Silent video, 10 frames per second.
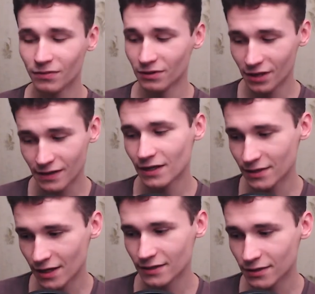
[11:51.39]
yes,
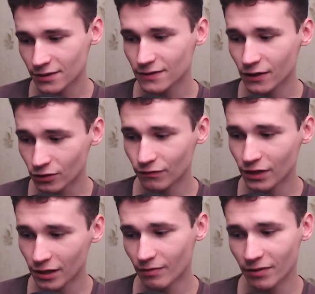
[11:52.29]
yes, yes, it is a good
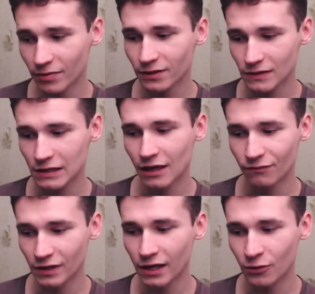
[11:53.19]
feeling, maybe it is love
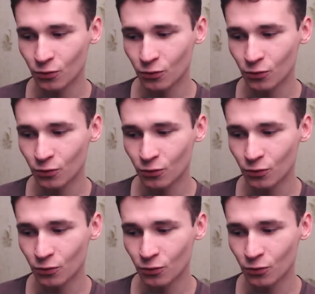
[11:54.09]
feeling.